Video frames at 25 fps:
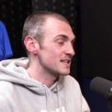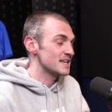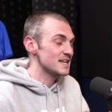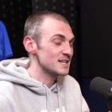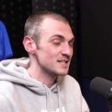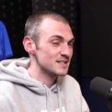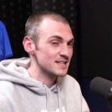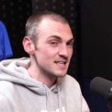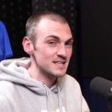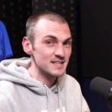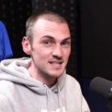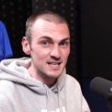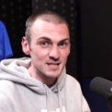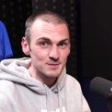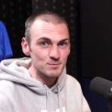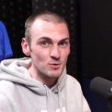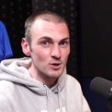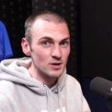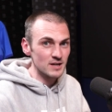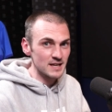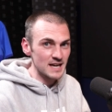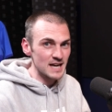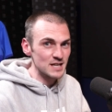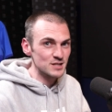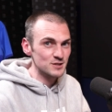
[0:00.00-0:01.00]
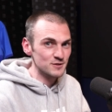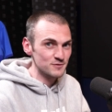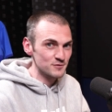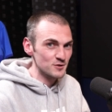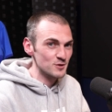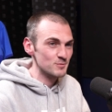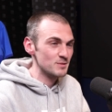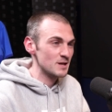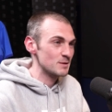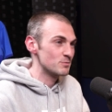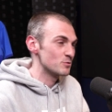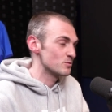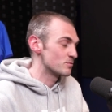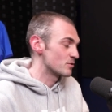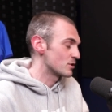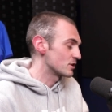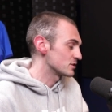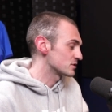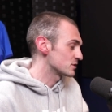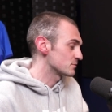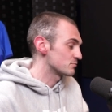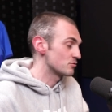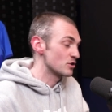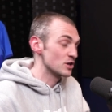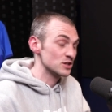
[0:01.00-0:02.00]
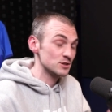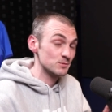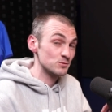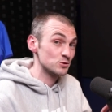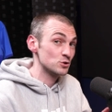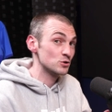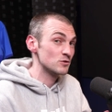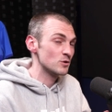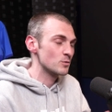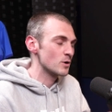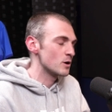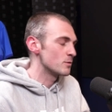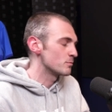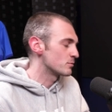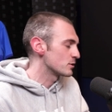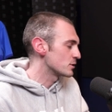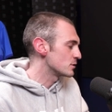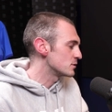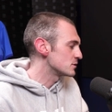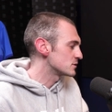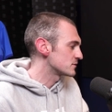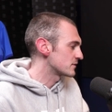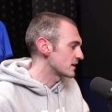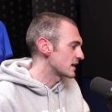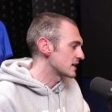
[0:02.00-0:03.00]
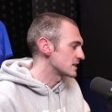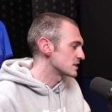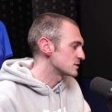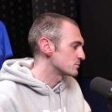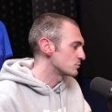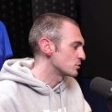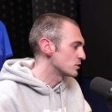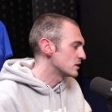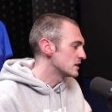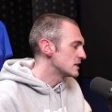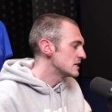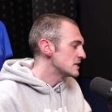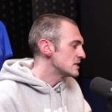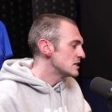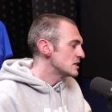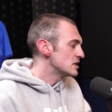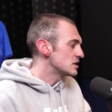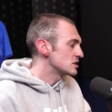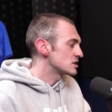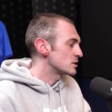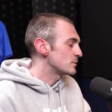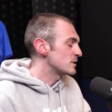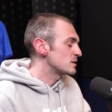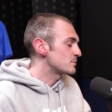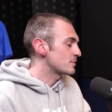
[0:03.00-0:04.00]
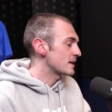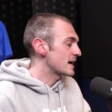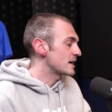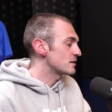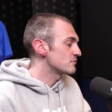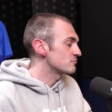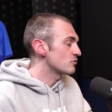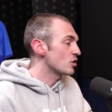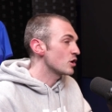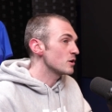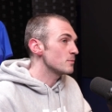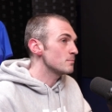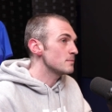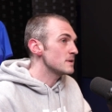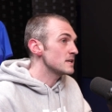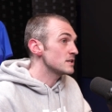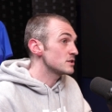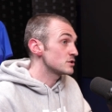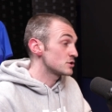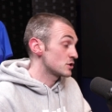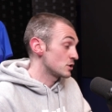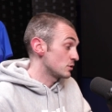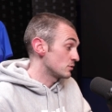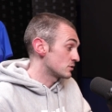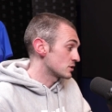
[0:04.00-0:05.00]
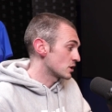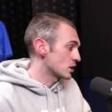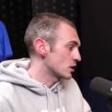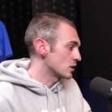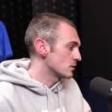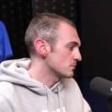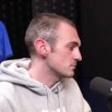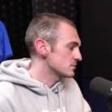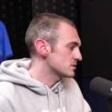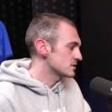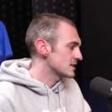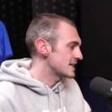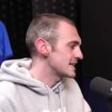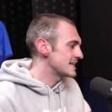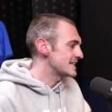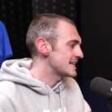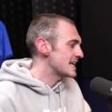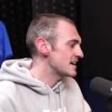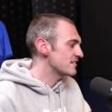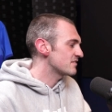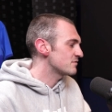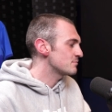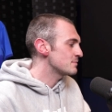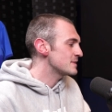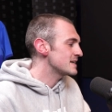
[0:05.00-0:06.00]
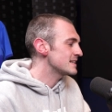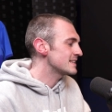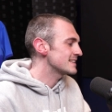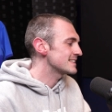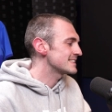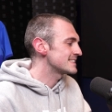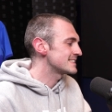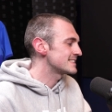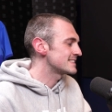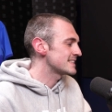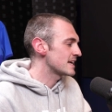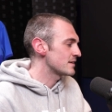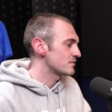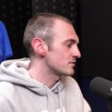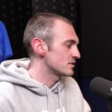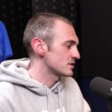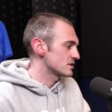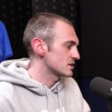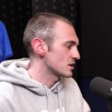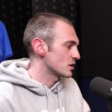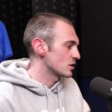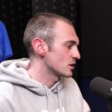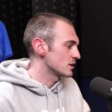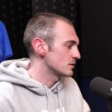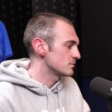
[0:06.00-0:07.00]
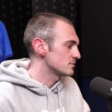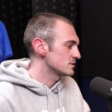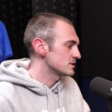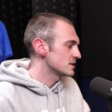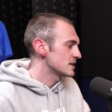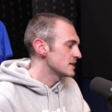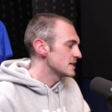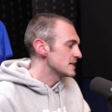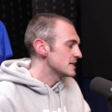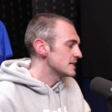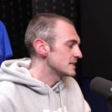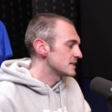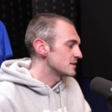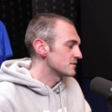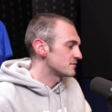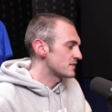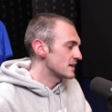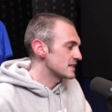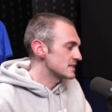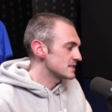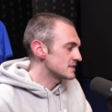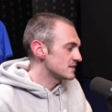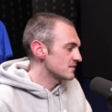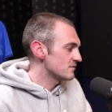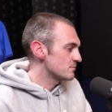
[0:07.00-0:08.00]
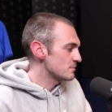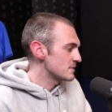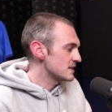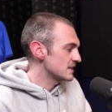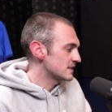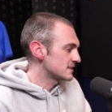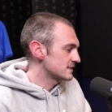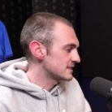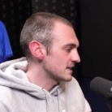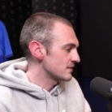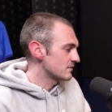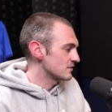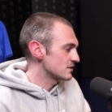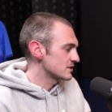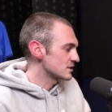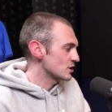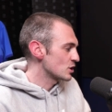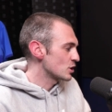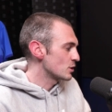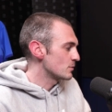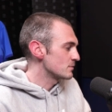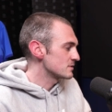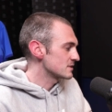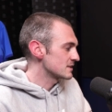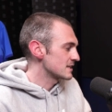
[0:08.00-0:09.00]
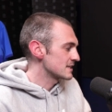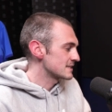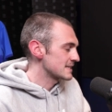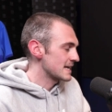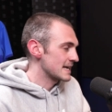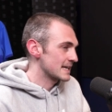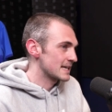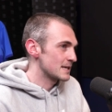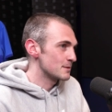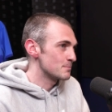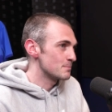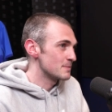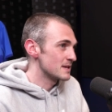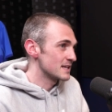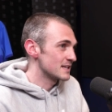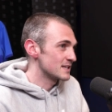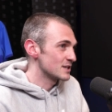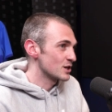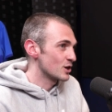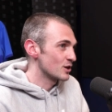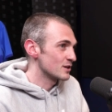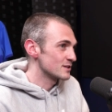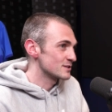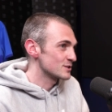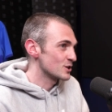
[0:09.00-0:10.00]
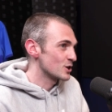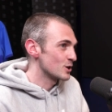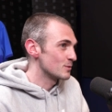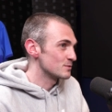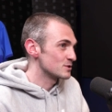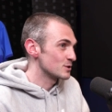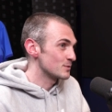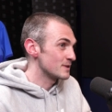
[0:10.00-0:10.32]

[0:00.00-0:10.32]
This might catch a few people by surprise. I'm sure it won't Blues fans, but so he's played right mid 2 times, left mid 7 times, defensive mid 7 times, and attacking mid 9 times.